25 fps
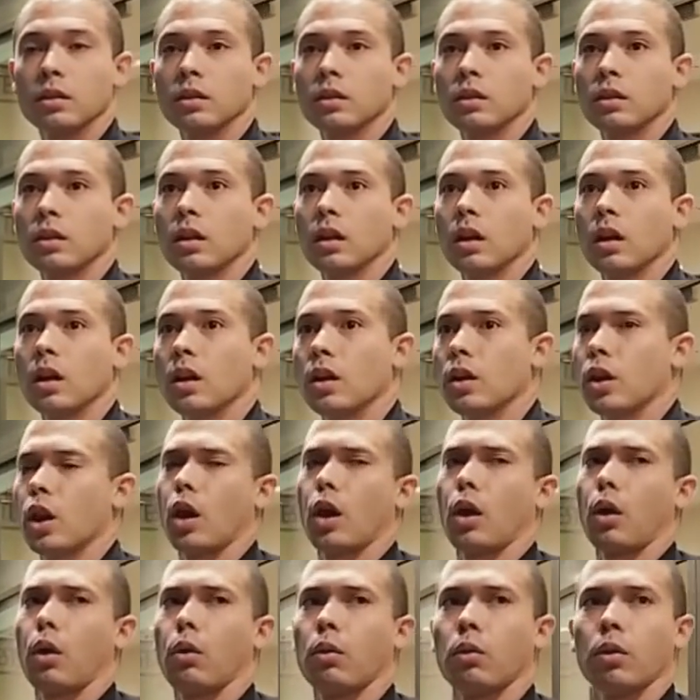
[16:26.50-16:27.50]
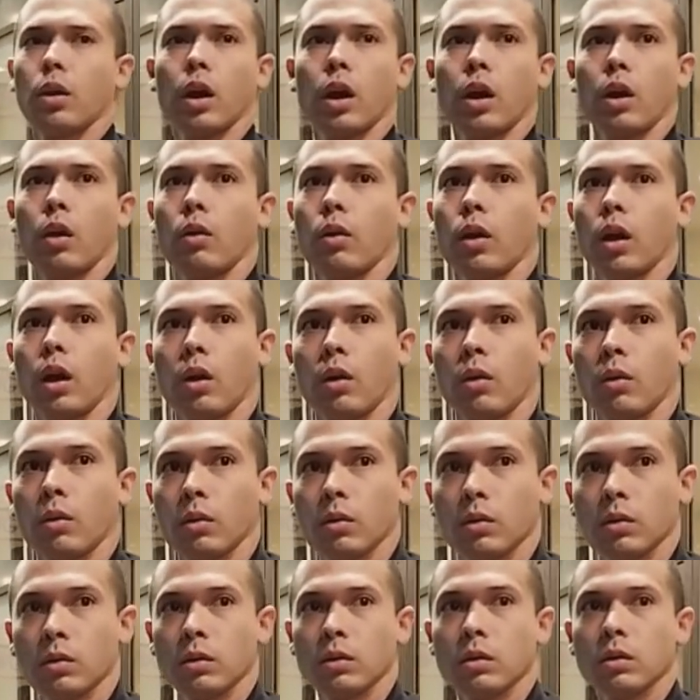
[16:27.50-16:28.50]
This could have been no. a big, uh, big thing
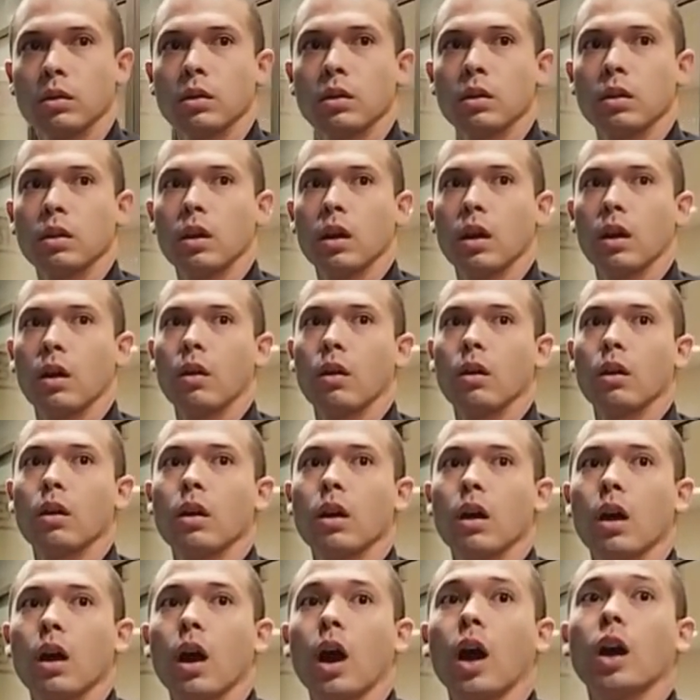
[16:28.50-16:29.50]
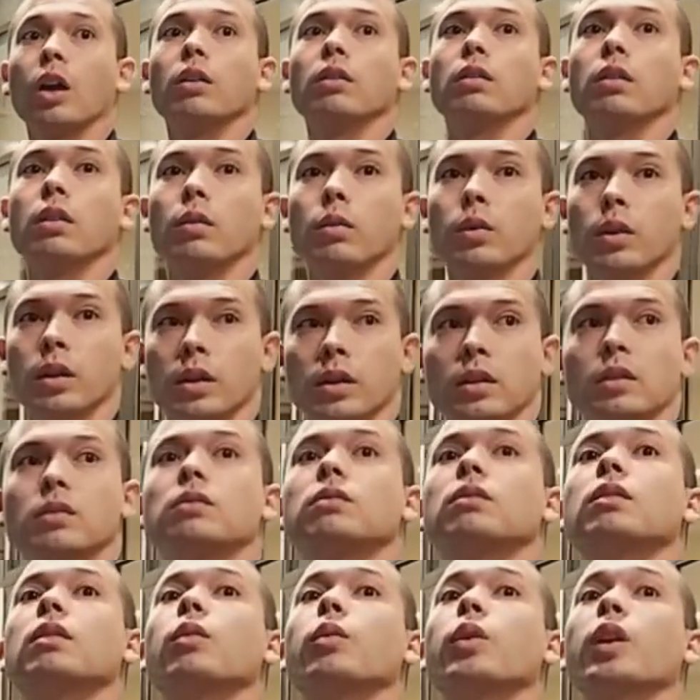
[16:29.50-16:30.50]
on your agenda. No. It took you about Our, an hour we, to get
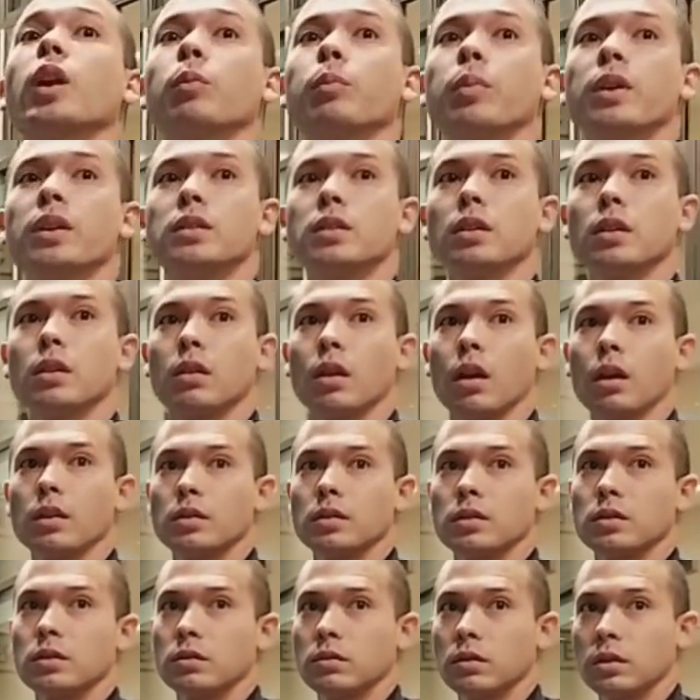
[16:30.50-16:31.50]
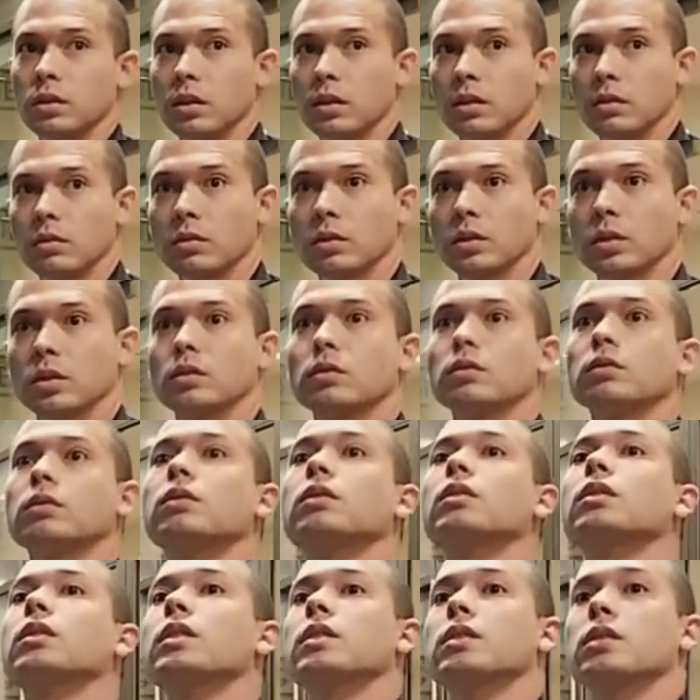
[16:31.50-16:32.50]
out here. We are busy across the street. Well,
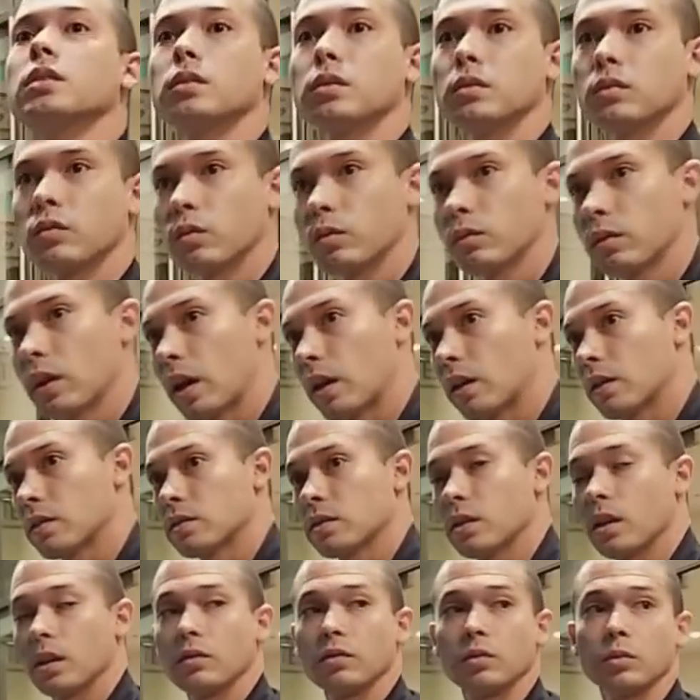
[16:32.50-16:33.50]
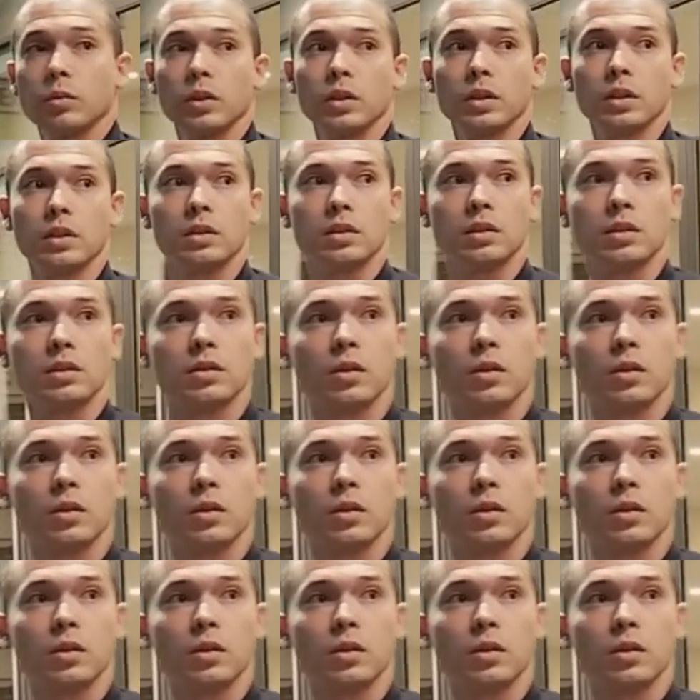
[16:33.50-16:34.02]
out of sight from anything.